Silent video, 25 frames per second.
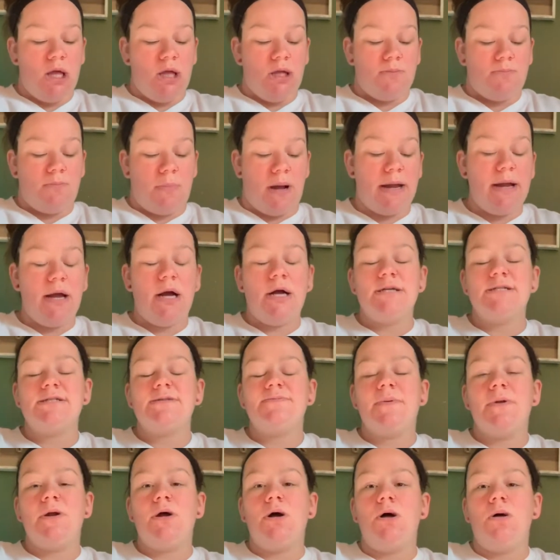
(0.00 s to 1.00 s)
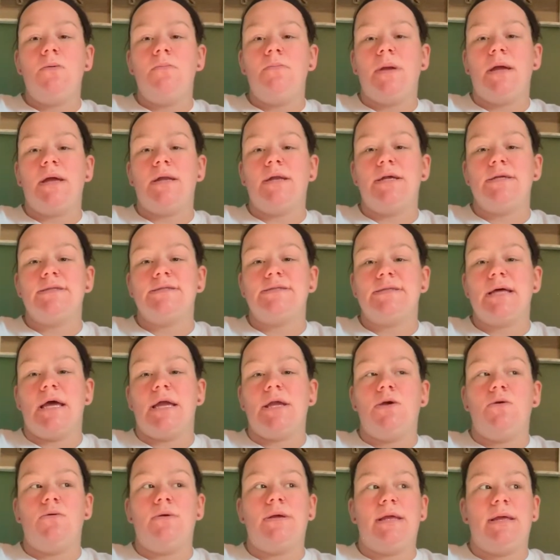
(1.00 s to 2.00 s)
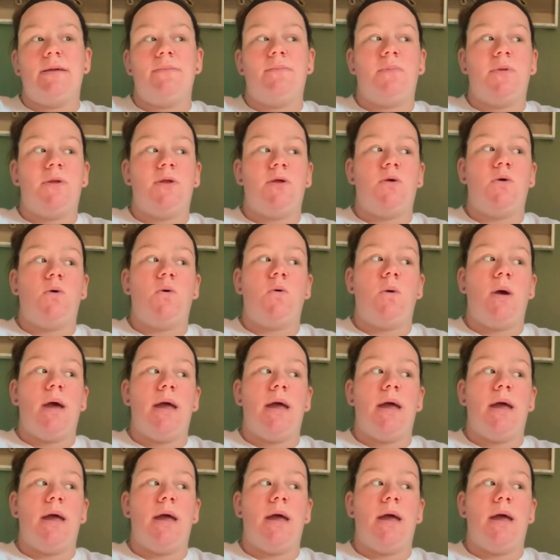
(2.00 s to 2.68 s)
My hospital mandates that you keep you